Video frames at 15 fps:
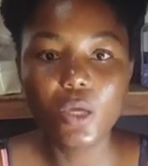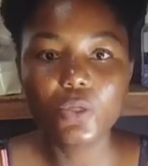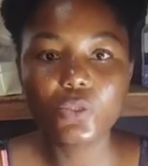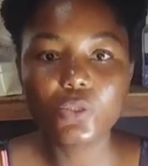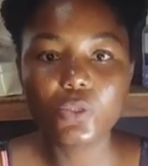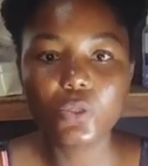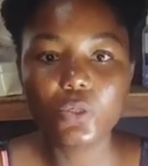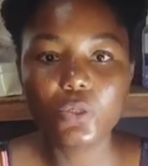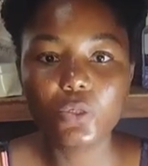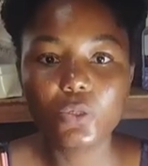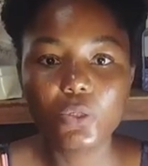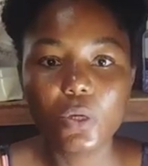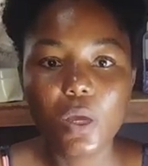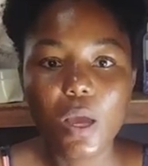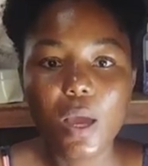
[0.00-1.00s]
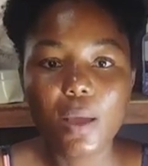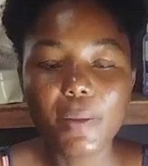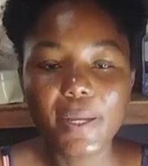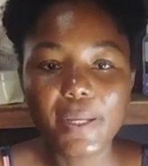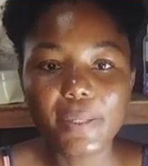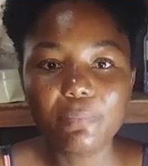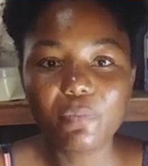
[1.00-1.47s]
So
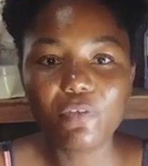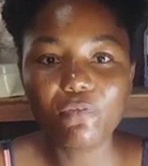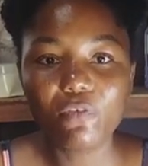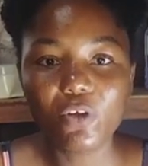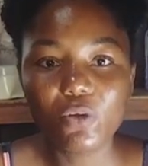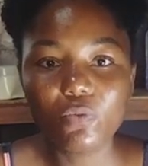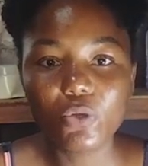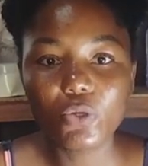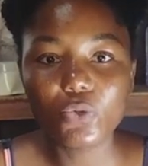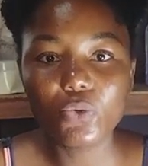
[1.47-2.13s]
before we